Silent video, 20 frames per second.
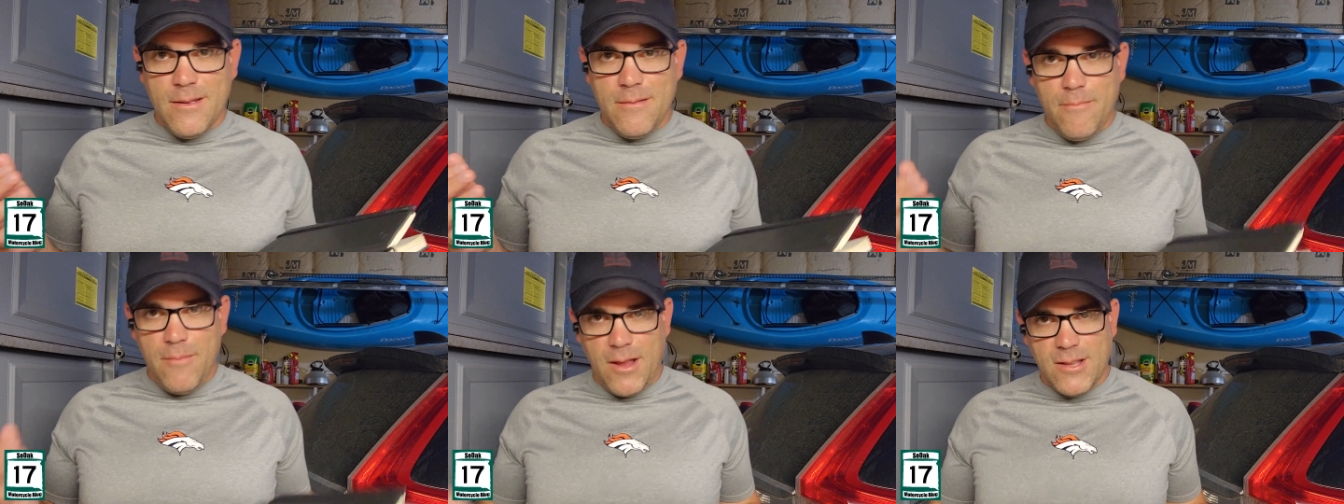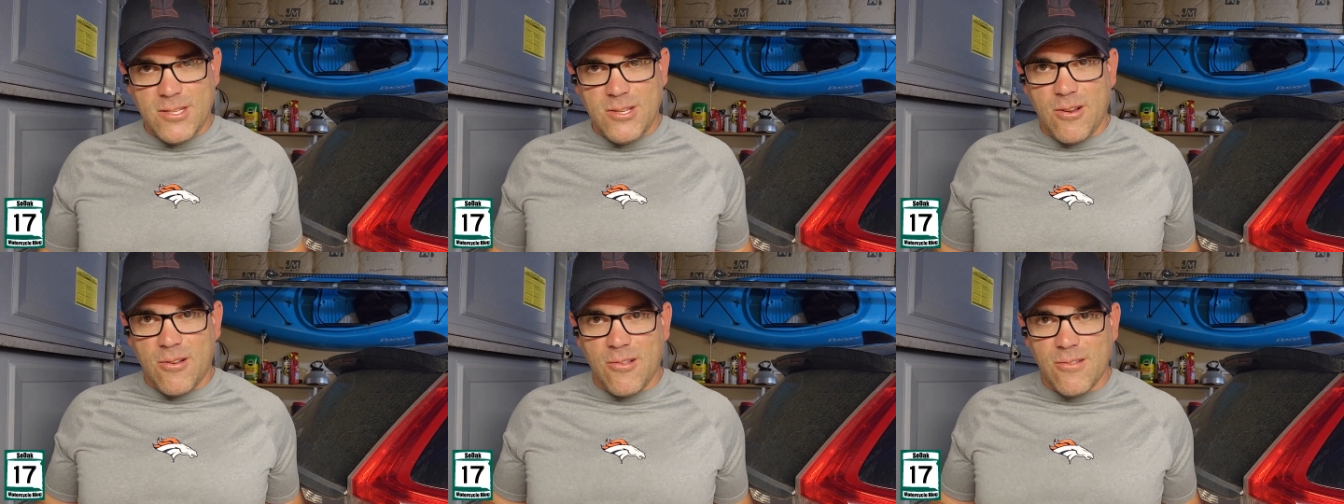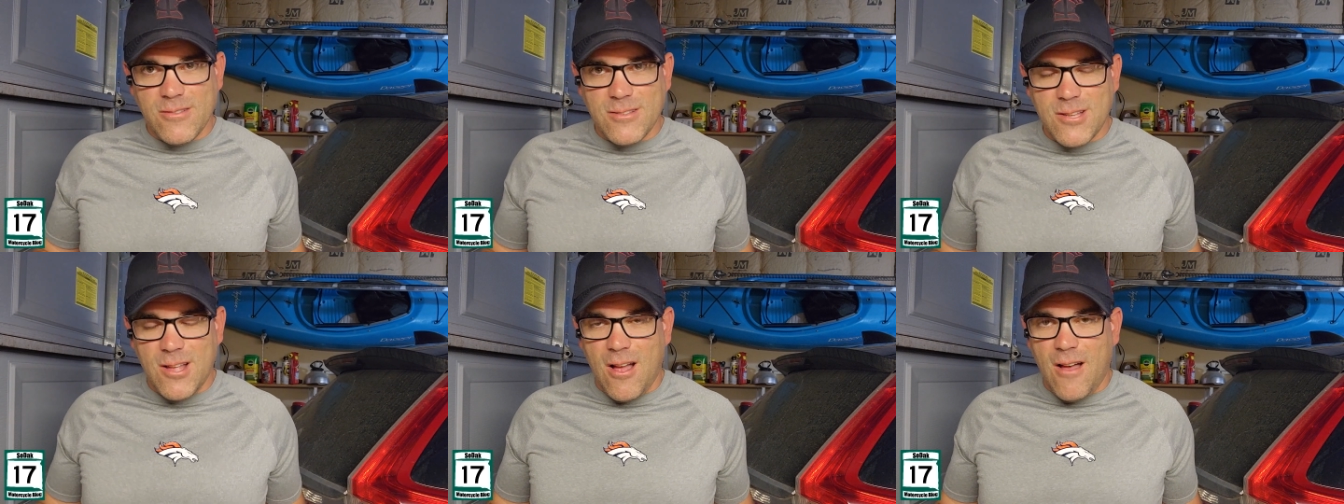Main Street
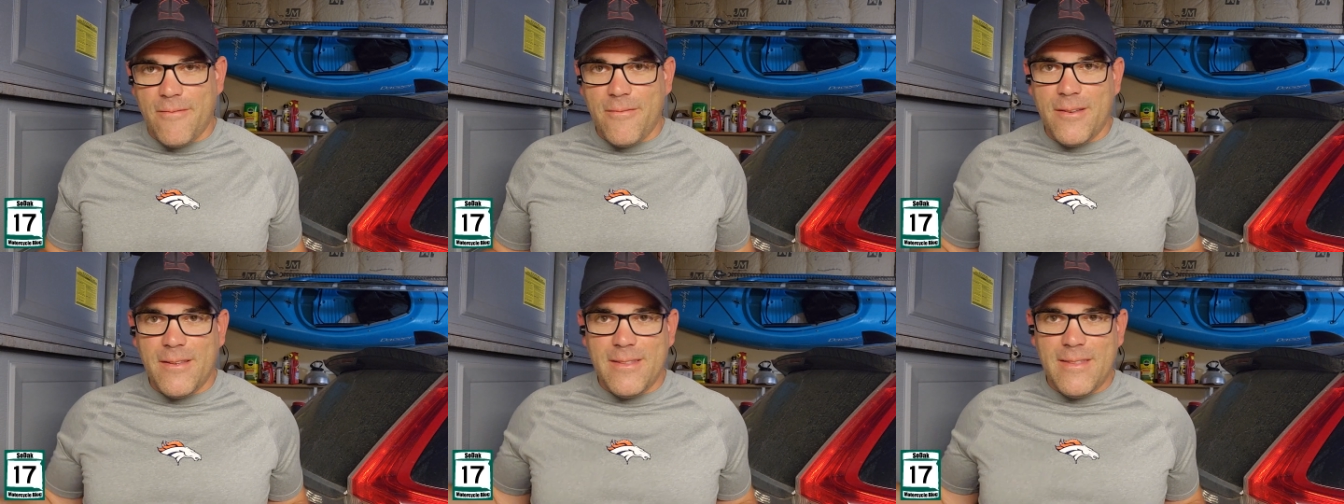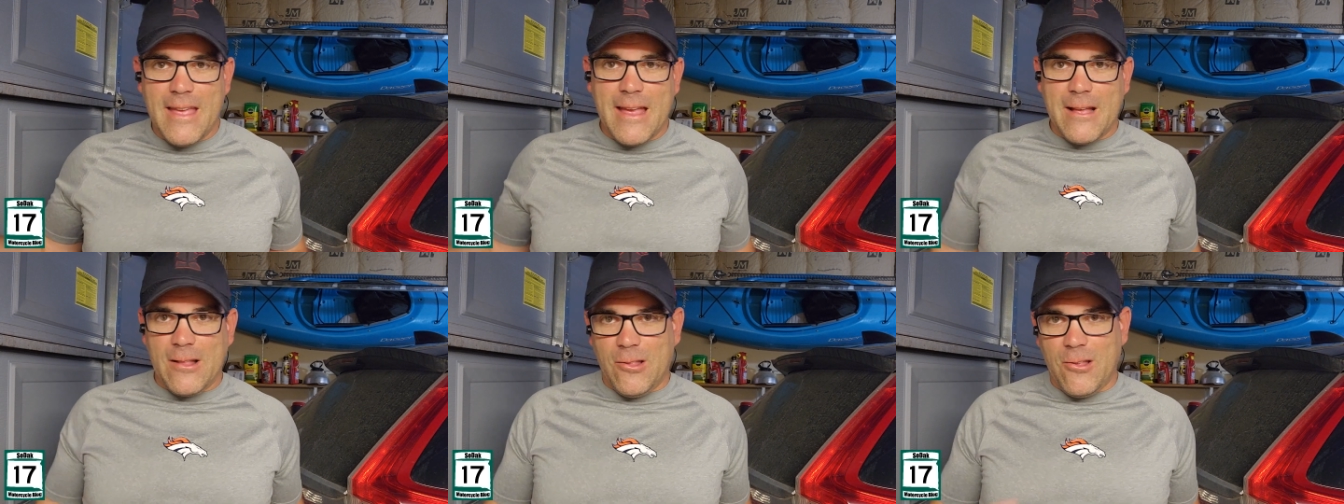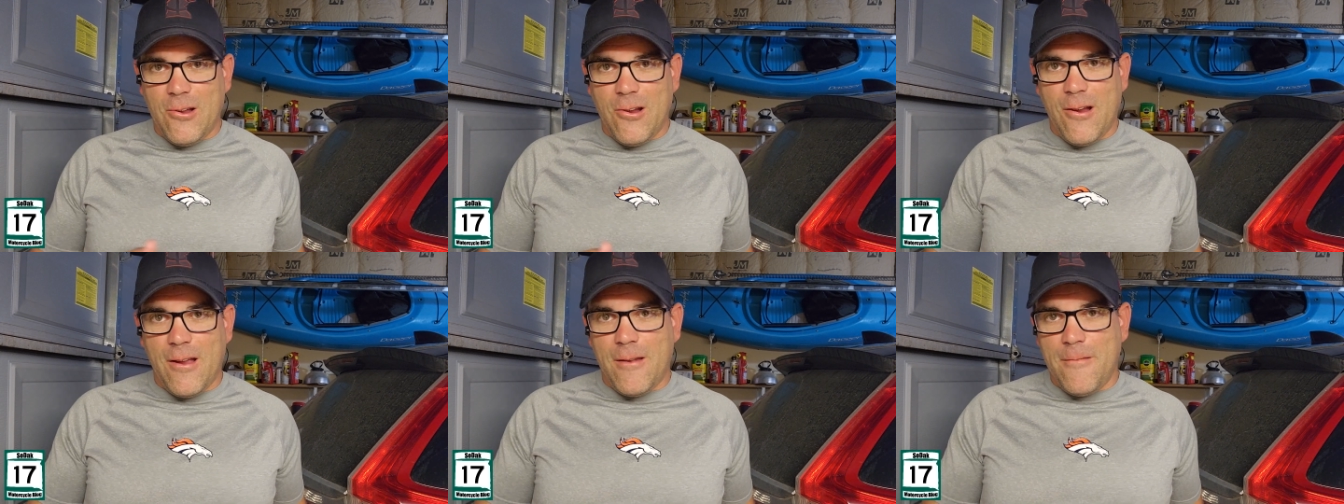closes off. They
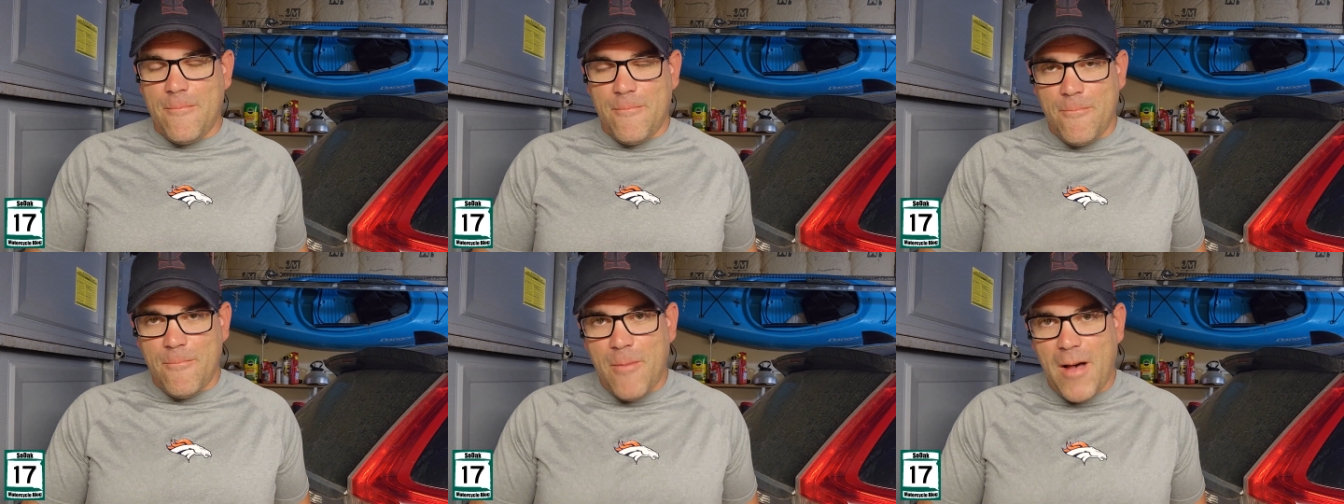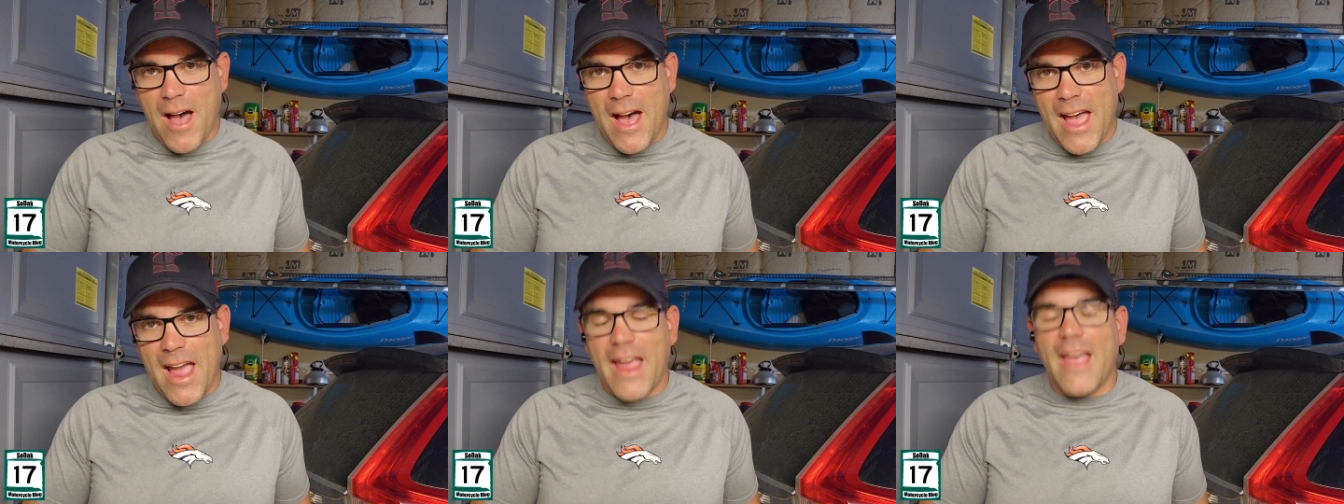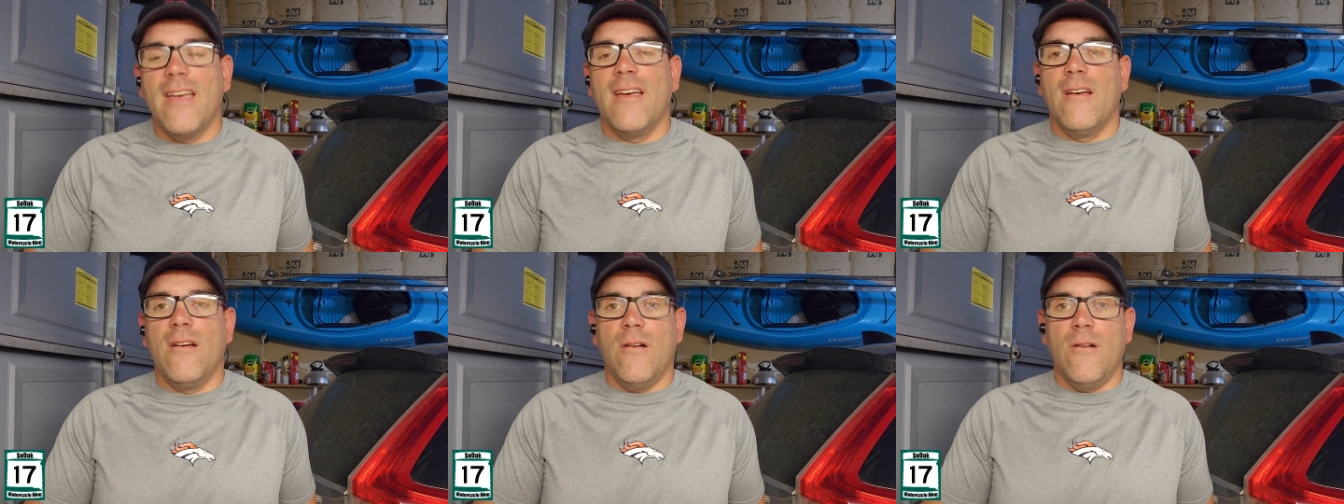clear it by
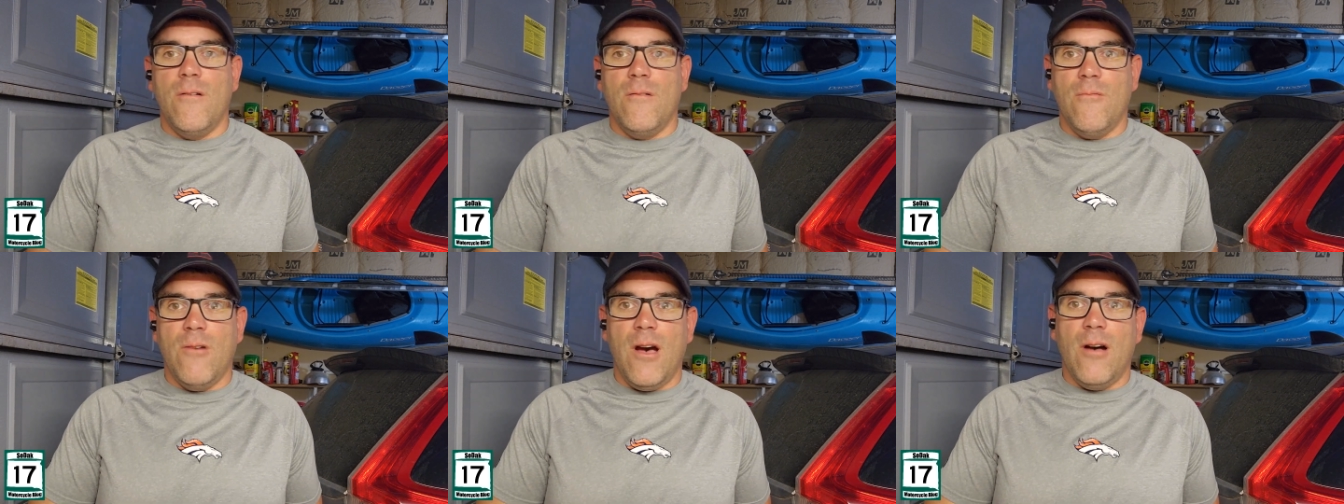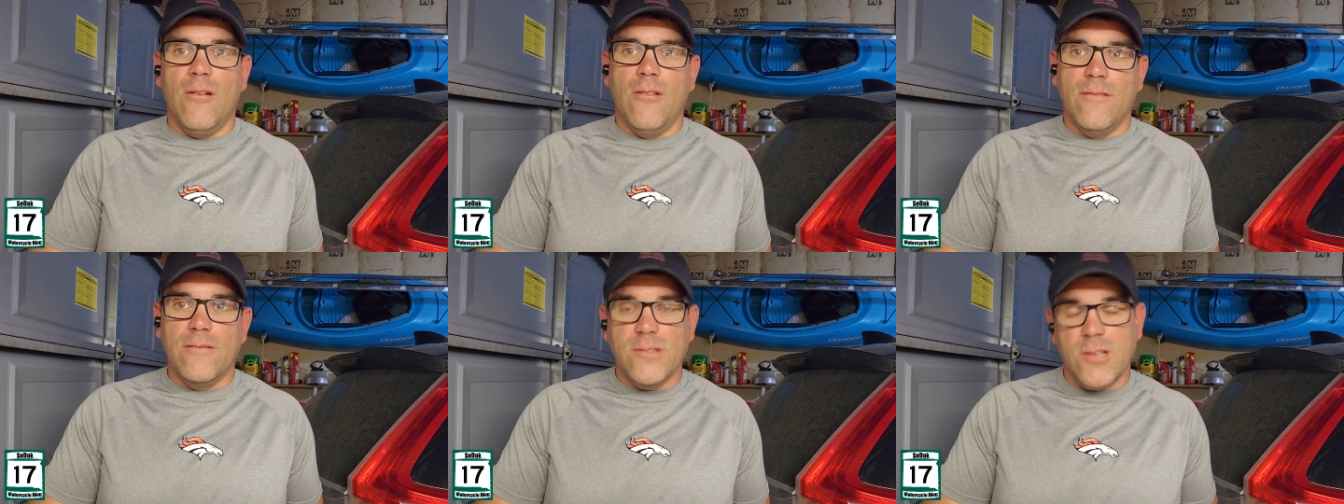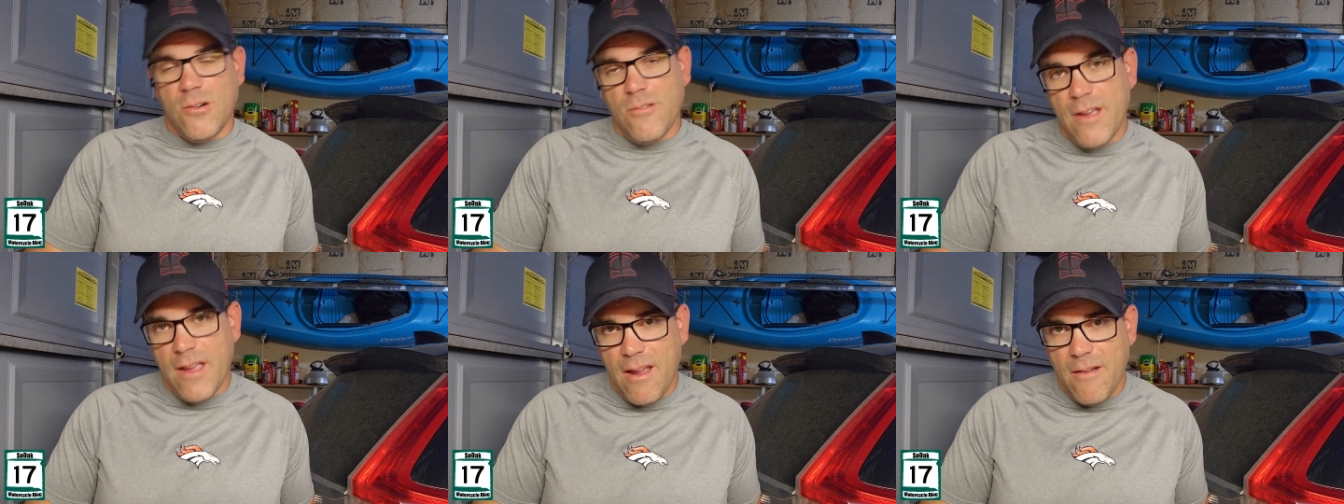well
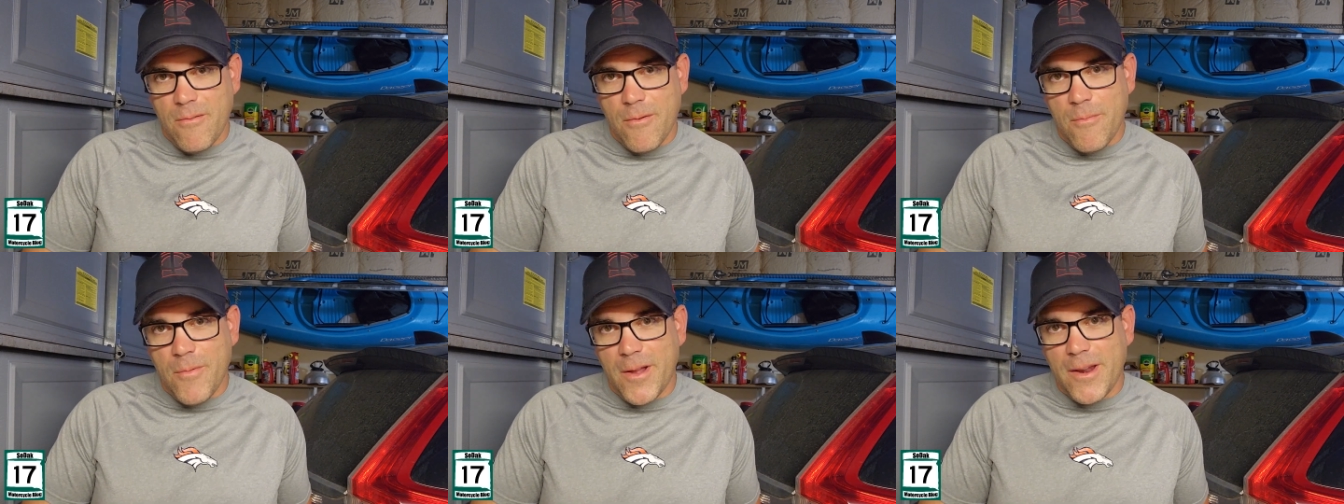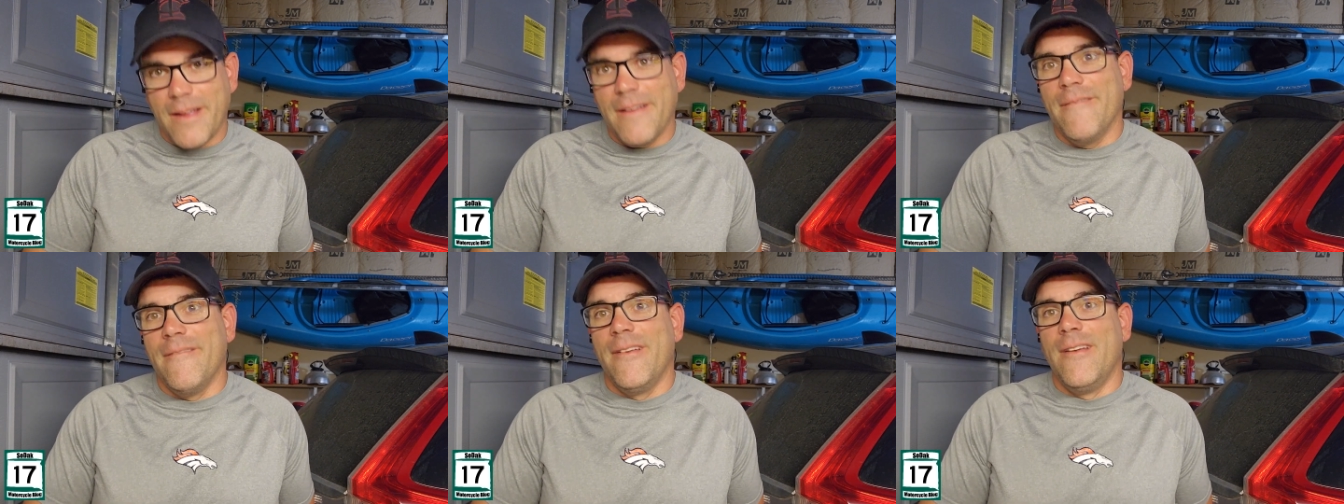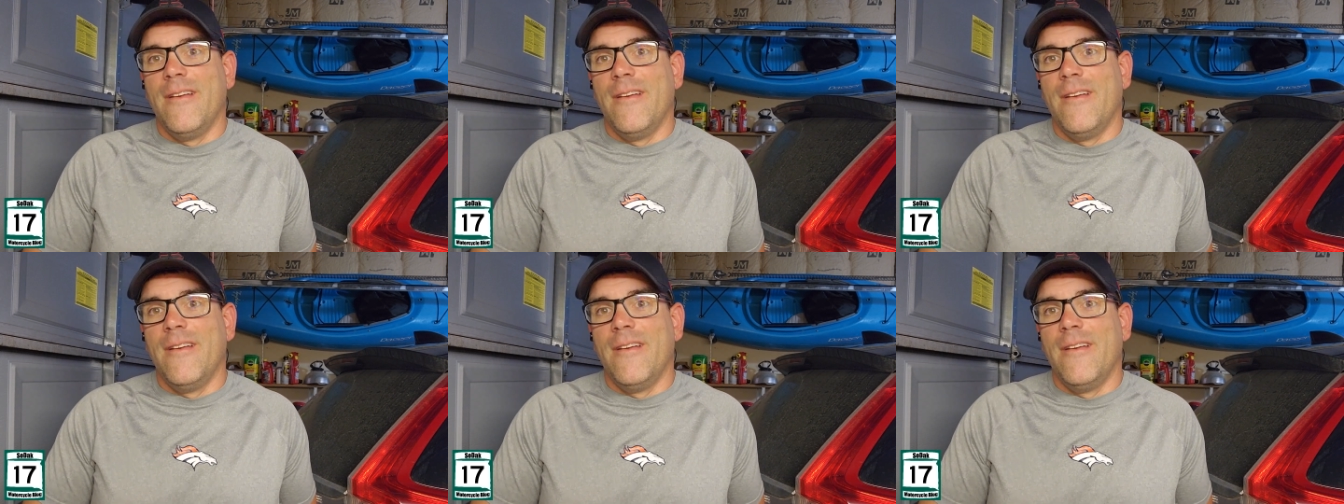towing everybody.